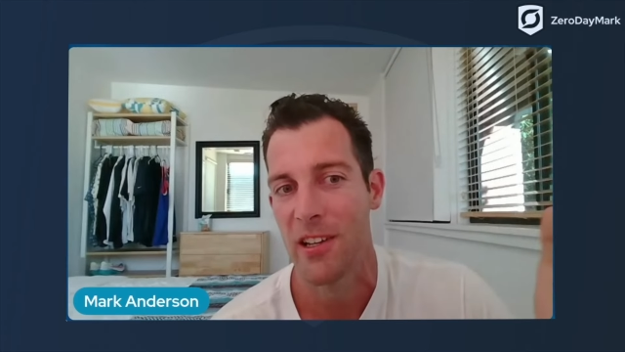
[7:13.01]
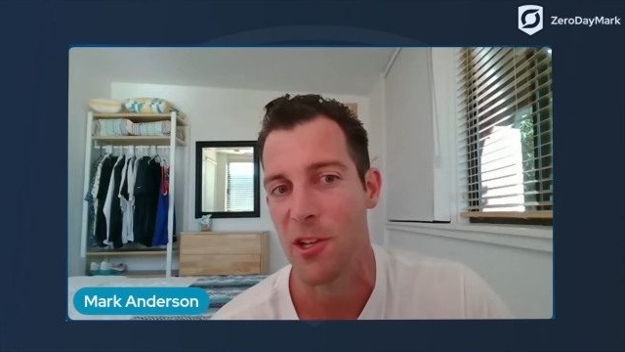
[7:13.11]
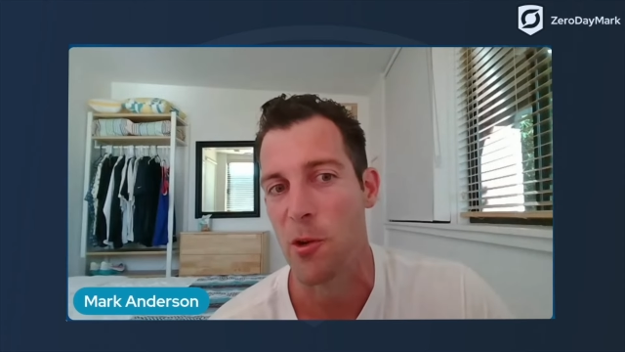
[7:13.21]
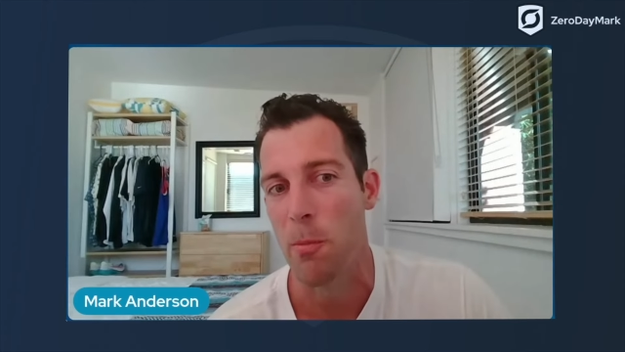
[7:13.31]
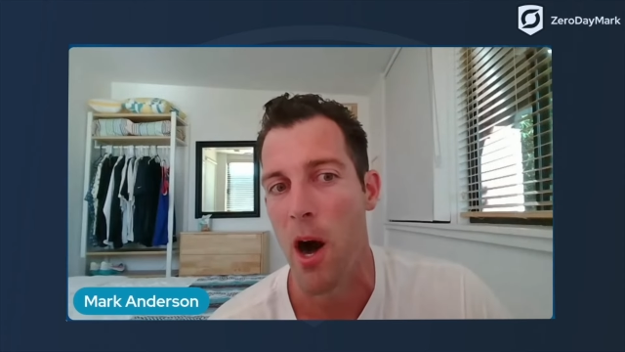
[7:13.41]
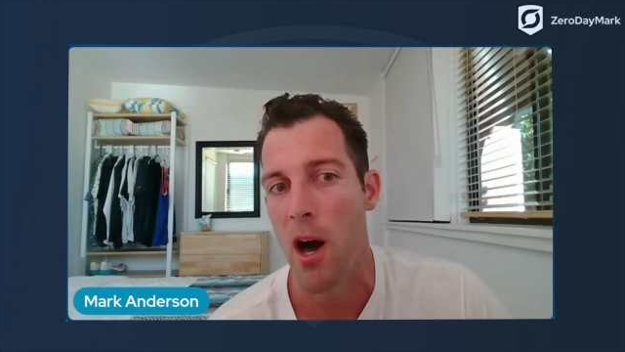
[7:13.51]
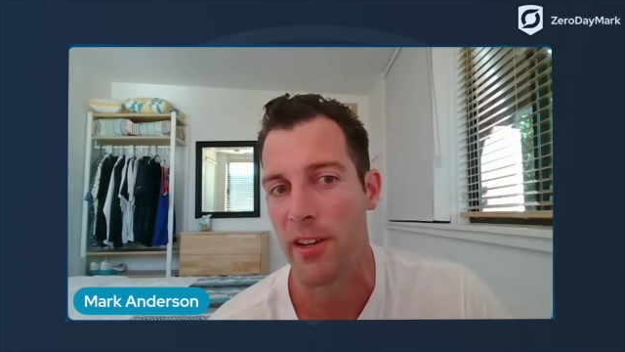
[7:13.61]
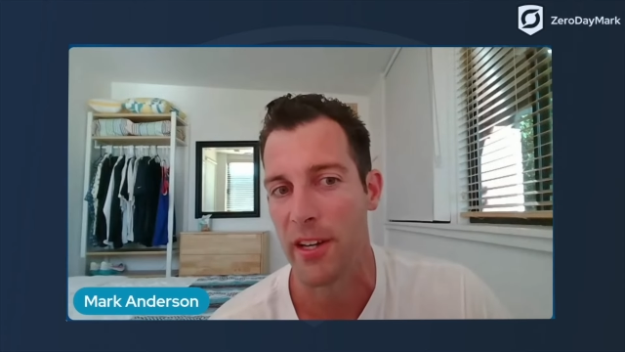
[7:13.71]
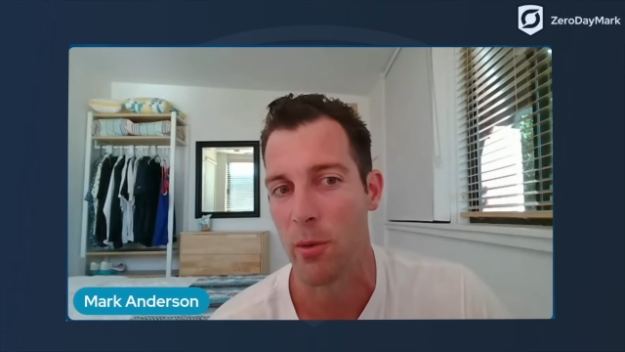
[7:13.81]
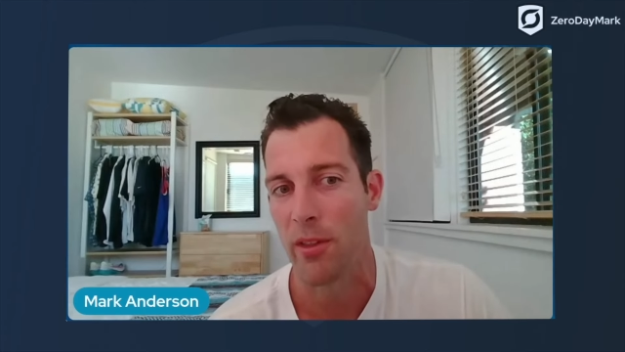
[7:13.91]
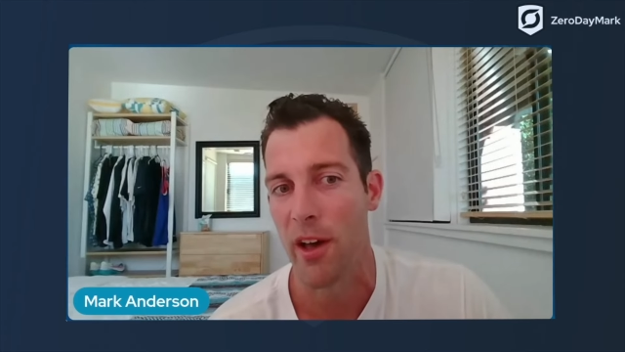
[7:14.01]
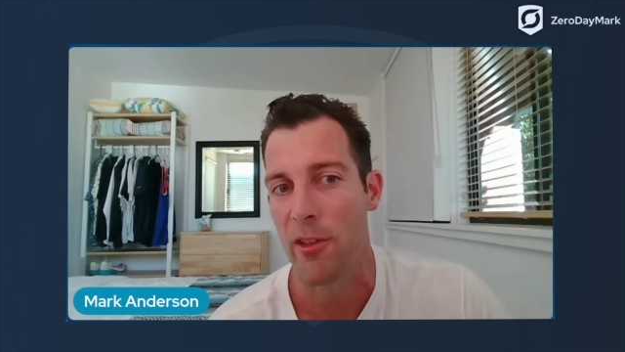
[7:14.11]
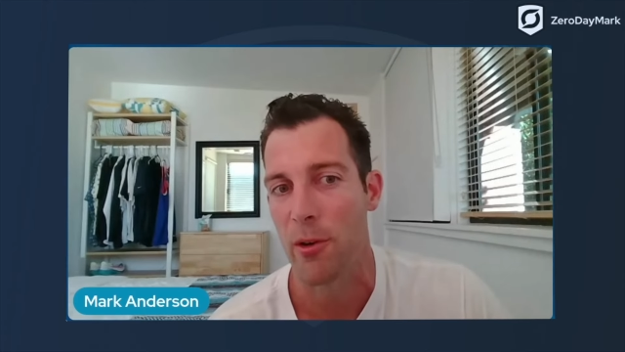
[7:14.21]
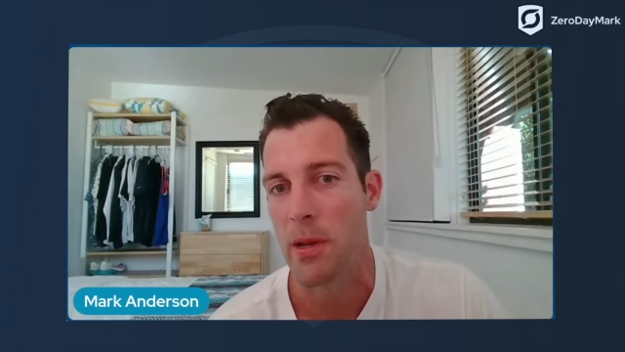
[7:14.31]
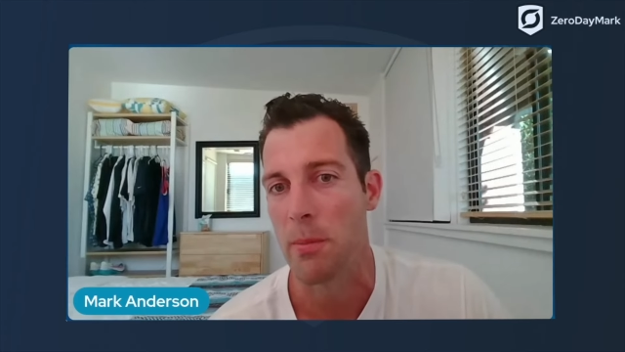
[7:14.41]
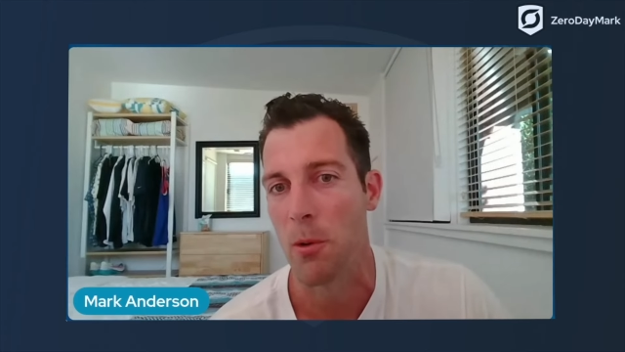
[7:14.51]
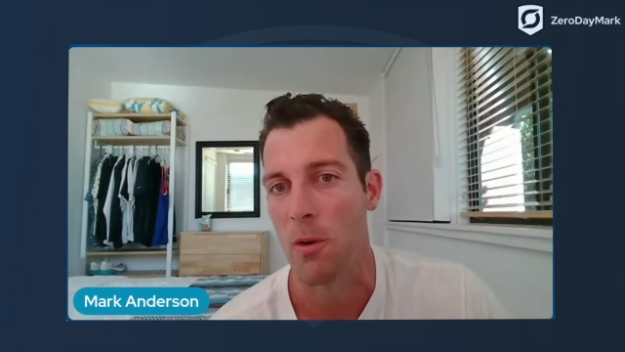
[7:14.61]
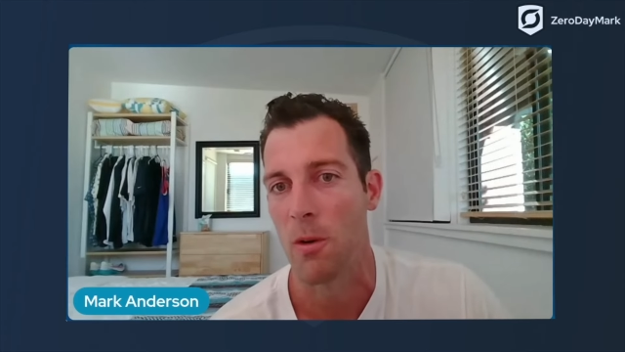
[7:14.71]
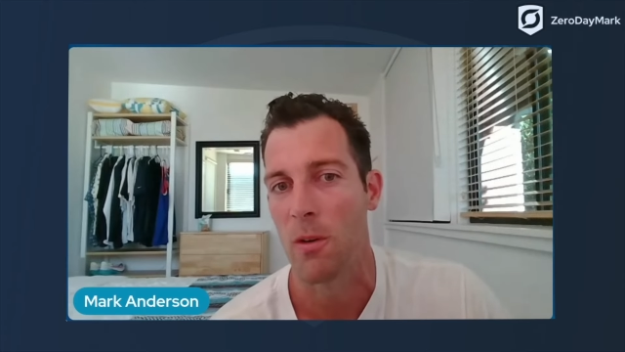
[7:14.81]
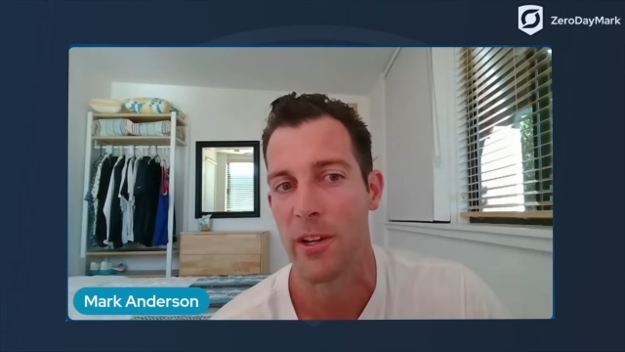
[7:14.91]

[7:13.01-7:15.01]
you bonding with other people